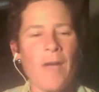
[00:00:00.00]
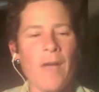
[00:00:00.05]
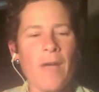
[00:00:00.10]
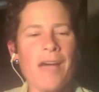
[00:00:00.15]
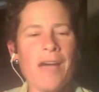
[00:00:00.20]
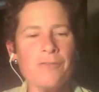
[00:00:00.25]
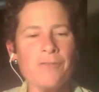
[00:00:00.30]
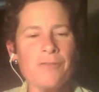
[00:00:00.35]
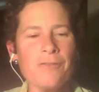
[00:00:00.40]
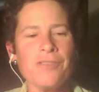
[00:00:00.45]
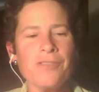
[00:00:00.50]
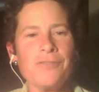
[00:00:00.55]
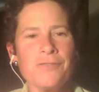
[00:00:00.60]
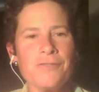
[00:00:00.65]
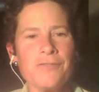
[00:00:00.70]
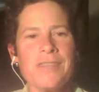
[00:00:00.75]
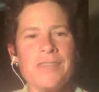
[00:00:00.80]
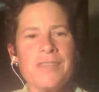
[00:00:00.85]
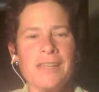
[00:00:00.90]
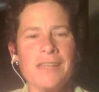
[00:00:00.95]
how to
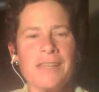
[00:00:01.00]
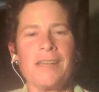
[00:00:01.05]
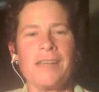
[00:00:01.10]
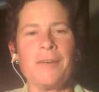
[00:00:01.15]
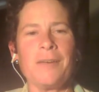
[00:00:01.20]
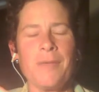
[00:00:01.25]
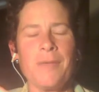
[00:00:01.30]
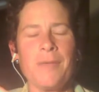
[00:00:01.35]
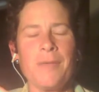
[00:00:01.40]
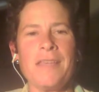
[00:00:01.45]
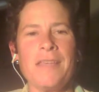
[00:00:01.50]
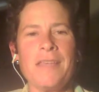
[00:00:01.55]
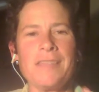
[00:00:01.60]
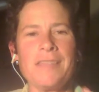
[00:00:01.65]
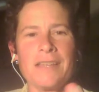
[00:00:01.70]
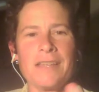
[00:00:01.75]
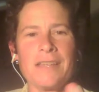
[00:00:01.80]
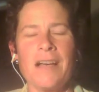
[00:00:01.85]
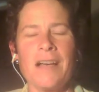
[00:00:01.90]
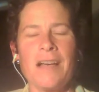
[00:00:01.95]
set up a
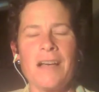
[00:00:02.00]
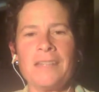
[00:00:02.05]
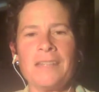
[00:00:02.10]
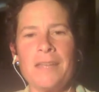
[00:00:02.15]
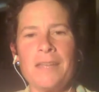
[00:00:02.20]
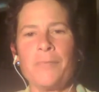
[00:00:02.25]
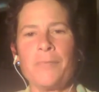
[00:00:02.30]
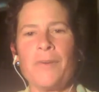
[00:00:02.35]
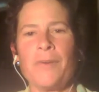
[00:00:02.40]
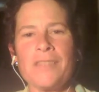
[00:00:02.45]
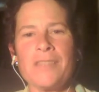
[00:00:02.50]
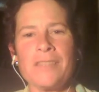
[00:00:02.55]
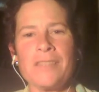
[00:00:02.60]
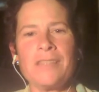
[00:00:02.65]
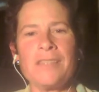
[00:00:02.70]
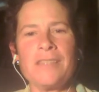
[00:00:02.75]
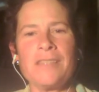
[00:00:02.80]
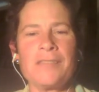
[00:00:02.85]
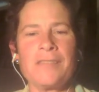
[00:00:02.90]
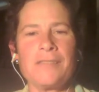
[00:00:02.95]
basic online
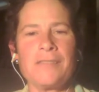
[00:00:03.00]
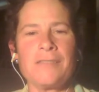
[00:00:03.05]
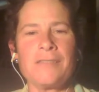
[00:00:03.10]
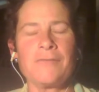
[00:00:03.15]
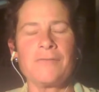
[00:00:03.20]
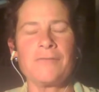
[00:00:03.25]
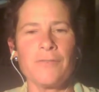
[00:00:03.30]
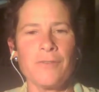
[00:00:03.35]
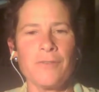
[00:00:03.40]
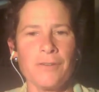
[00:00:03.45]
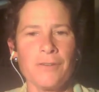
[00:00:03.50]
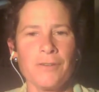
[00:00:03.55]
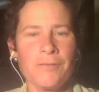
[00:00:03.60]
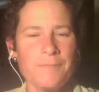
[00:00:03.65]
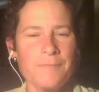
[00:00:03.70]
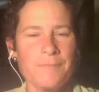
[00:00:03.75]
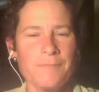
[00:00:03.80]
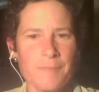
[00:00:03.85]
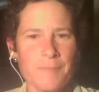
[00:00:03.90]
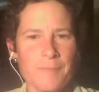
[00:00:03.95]
presence
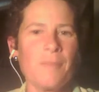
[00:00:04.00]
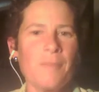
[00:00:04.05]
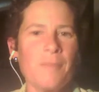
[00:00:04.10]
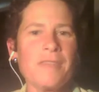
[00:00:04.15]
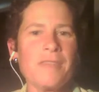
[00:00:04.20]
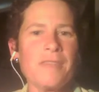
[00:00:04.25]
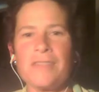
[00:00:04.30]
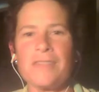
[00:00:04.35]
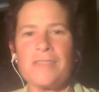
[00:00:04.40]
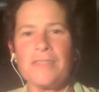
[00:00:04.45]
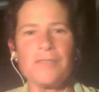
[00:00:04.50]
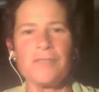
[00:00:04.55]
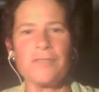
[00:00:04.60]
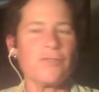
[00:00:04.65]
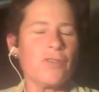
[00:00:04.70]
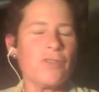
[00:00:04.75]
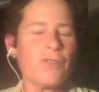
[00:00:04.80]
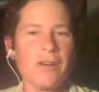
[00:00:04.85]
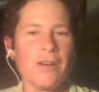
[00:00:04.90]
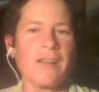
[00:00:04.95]
for small businesses
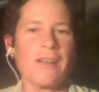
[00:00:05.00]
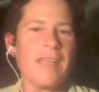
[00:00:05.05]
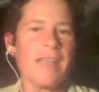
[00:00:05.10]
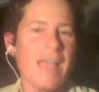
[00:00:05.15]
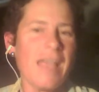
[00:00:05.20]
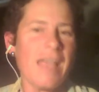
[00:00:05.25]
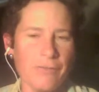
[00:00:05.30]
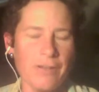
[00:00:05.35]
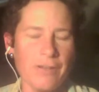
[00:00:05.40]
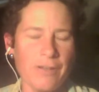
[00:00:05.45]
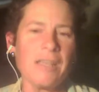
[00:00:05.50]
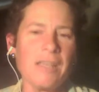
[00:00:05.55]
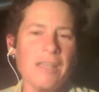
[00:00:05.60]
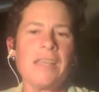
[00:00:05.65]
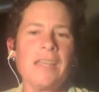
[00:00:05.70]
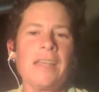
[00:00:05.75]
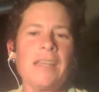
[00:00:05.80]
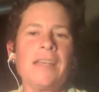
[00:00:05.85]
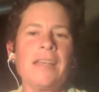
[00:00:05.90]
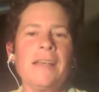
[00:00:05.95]
who don't already have one.
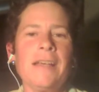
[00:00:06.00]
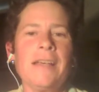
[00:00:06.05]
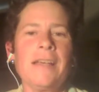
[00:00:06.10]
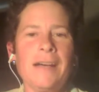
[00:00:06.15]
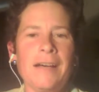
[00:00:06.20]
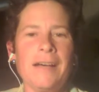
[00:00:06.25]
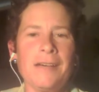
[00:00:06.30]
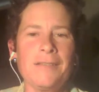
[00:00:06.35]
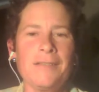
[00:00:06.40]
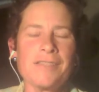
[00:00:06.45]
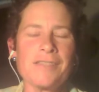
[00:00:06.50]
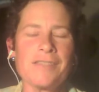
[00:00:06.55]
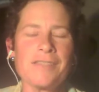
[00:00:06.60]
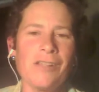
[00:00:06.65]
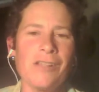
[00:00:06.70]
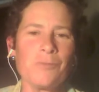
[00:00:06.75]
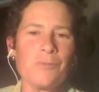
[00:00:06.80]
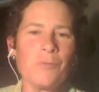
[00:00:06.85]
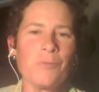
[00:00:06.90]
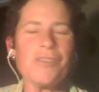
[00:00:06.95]
It's
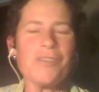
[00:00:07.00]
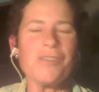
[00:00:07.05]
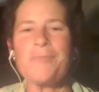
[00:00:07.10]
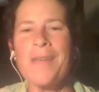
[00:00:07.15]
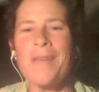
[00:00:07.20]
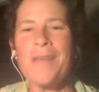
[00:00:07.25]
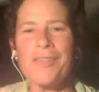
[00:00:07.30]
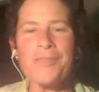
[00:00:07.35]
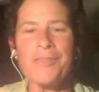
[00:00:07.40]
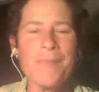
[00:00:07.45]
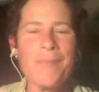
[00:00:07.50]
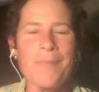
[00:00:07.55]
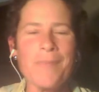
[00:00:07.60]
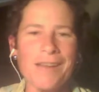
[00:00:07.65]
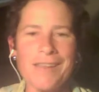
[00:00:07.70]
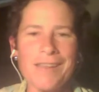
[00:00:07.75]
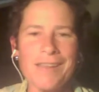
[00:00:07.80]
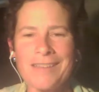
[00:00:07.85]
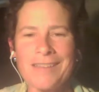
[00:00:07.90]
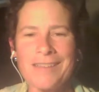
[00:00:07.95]
called Word of Mouth
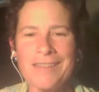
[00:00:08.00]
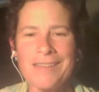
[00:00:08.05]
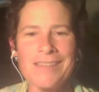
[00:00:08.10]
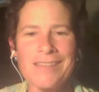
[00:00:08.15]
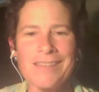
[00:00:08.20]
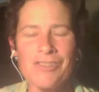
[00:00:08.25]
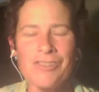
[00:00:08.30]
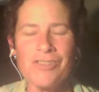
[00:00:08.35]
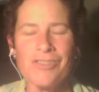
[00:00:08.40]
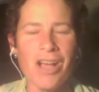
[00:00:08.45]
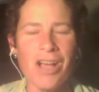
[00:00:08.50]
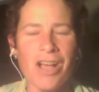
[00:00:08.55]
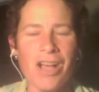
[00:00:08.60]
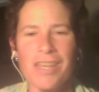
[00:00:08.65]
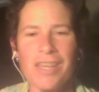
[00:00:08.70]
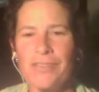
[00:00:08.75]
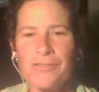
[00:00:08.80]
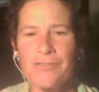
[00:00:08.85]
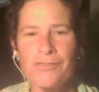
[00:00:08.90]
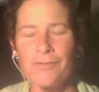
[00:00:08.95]
Marketing, the
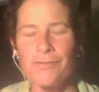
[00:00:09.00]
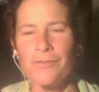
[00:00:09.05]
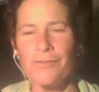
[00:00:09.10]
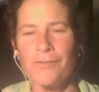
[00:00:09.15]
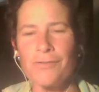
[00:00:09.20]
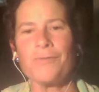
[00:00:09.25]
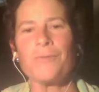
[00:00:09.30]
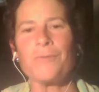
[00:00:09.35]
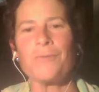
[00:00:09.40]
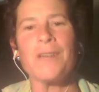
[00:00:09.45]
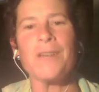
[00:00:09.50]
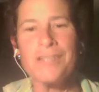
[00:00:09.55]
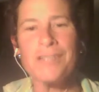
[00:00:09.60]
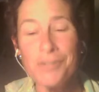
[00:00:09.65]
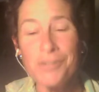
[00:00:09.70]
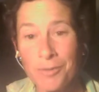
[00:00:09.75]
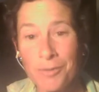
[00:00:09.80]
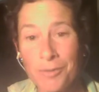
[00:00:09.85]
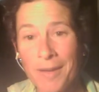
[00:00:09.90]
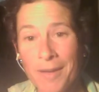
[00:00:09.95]
Shocking Truth and What
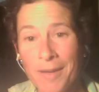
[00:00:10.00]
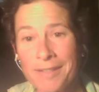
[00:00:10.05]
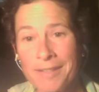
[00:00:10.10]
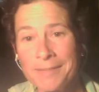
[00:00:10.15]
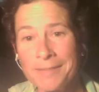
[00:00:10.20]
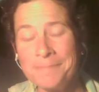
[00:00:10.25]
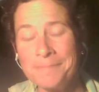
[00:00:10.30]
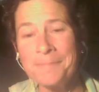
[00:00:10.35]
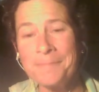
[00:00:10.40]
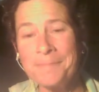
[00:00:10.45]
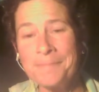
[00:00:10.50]
to Do About It.